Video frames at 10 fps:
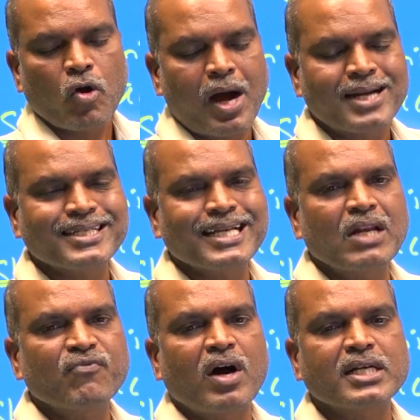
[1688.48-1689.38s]

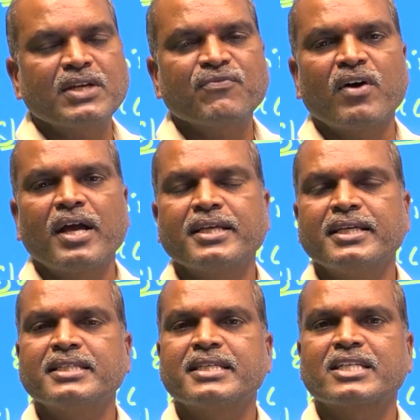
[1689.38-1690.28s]
Article 45
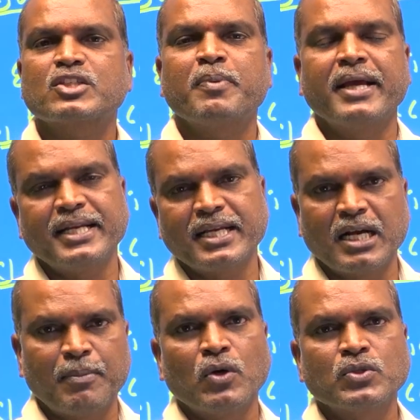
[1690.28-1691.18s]
is explaining
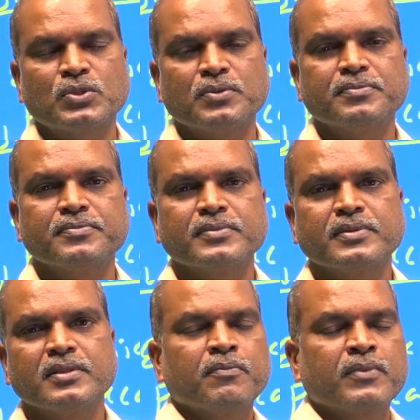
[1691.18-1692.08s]
about
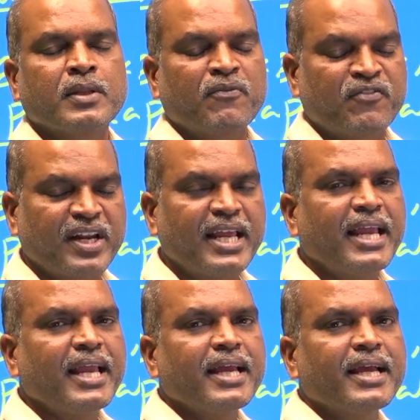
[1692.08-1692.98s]

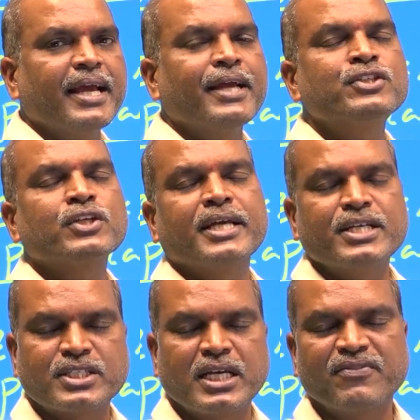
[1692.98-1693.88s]
free
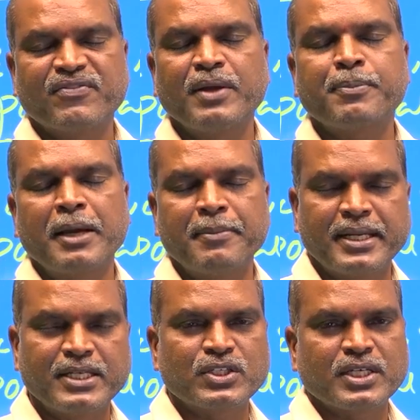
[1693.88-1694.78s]
education, free
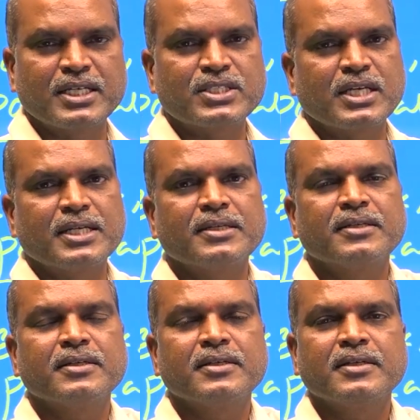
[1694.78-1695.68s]
primary education.
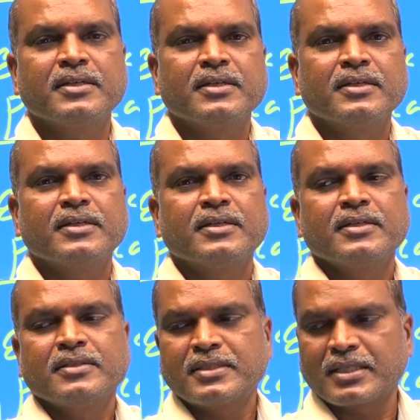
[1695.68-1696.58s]

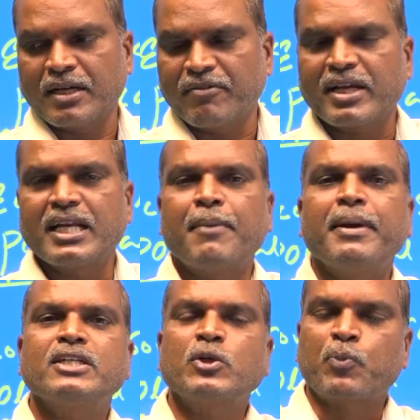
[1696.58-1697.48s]
The
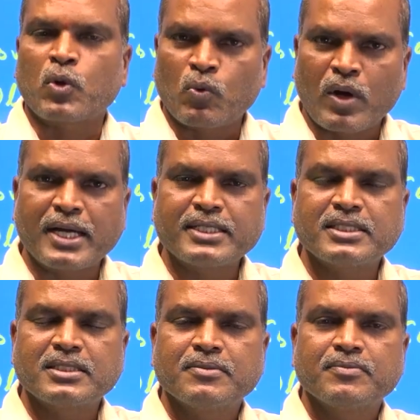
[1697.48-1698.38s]
government provides